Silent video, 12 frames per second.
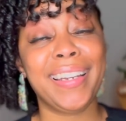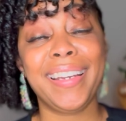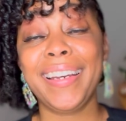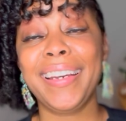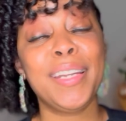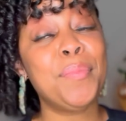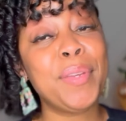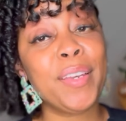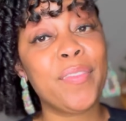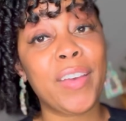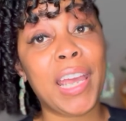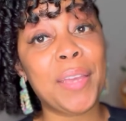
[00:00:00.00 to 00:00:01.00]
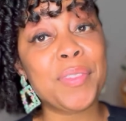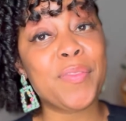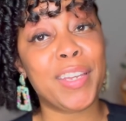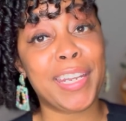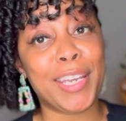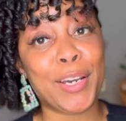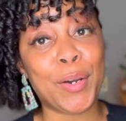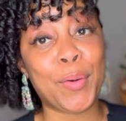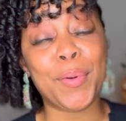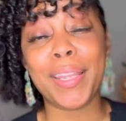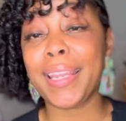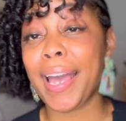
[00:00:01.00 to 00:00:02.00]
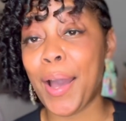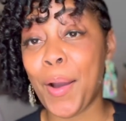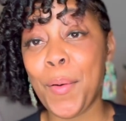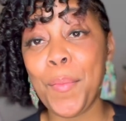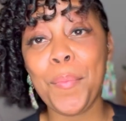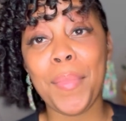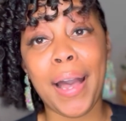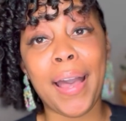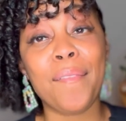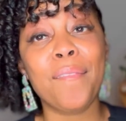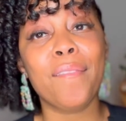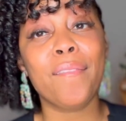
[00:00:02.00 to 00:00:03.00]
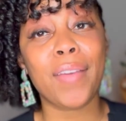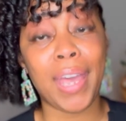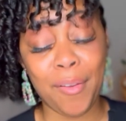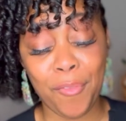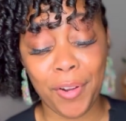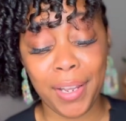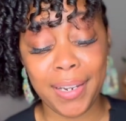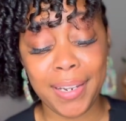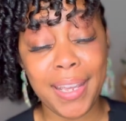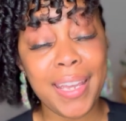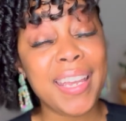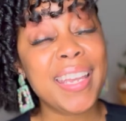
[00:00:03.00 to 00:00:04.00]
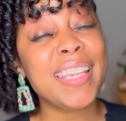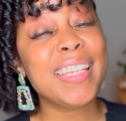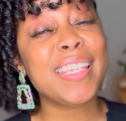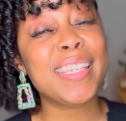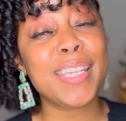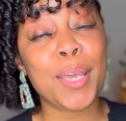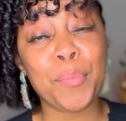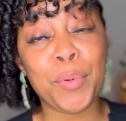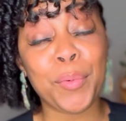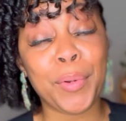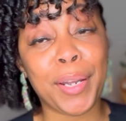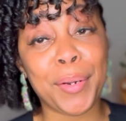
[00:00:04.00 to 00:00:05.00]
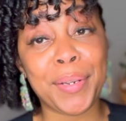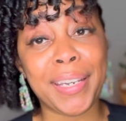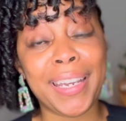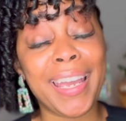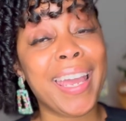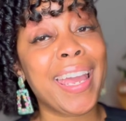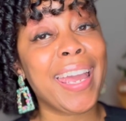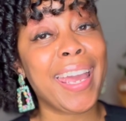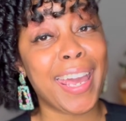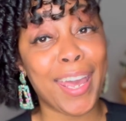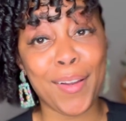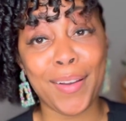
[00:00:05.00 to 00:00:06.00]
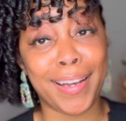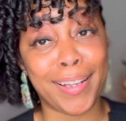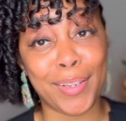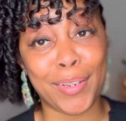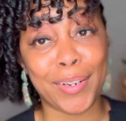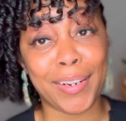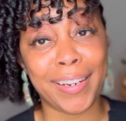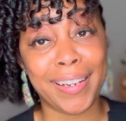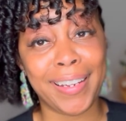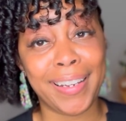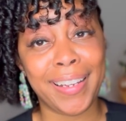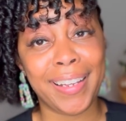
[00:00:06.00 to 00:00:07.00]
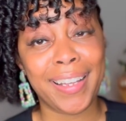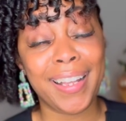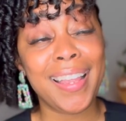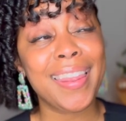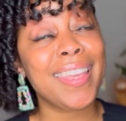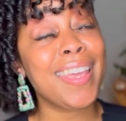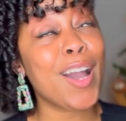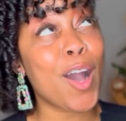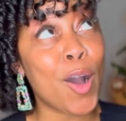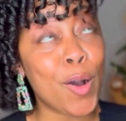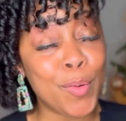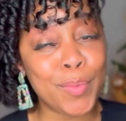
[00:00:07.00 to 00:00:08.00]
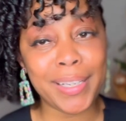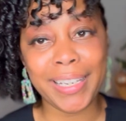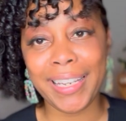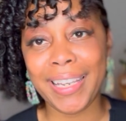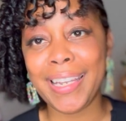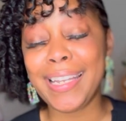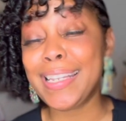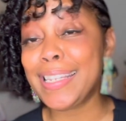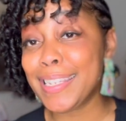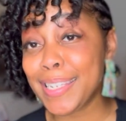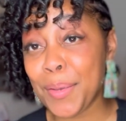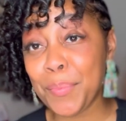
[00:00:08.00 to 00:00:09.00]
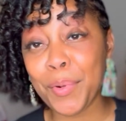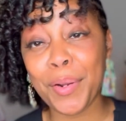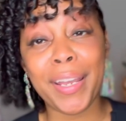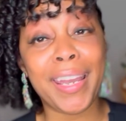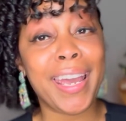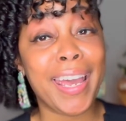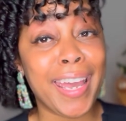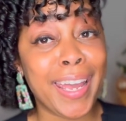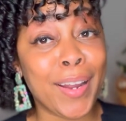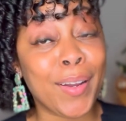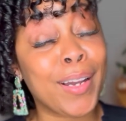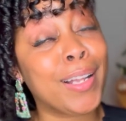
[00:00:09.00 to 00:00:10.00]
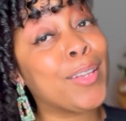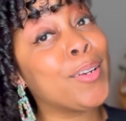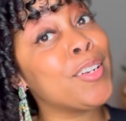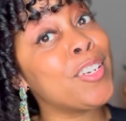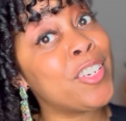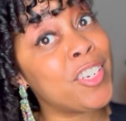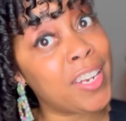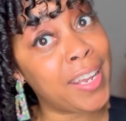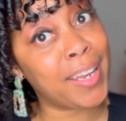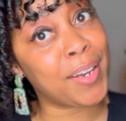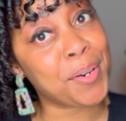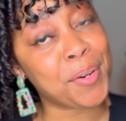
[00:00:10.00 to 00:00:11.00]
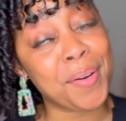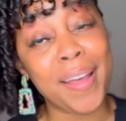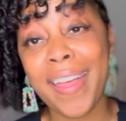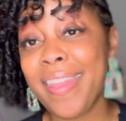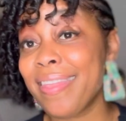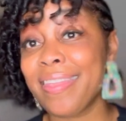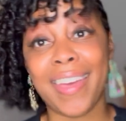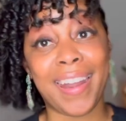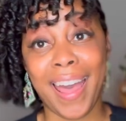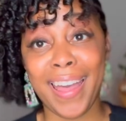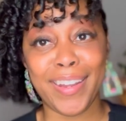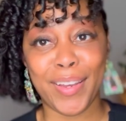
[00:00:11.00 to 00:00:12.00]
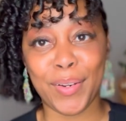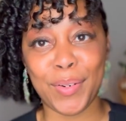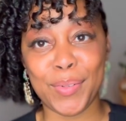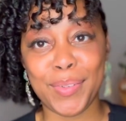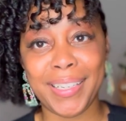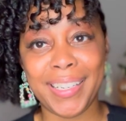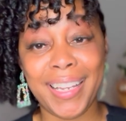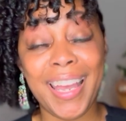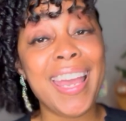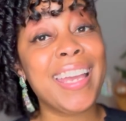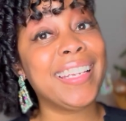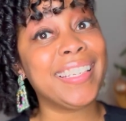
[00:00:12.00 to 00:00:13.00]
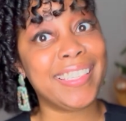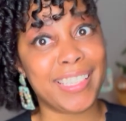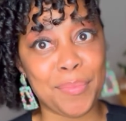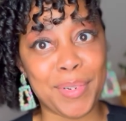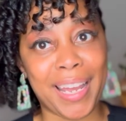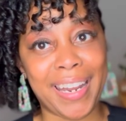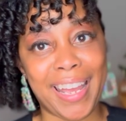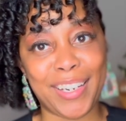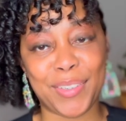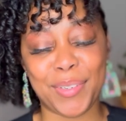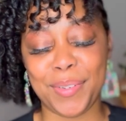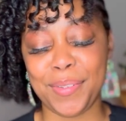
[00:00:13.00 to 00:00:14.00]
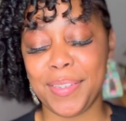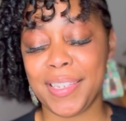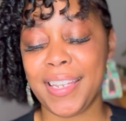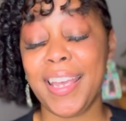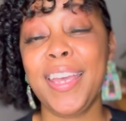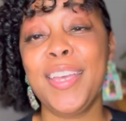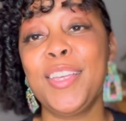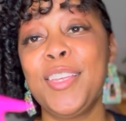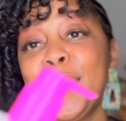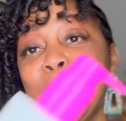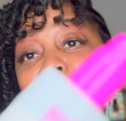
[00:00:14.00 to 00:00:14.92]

couldn't be a faves video without my favorite temporary hair color, the only temporary hair color gel that I know, Gemini Naturals. So we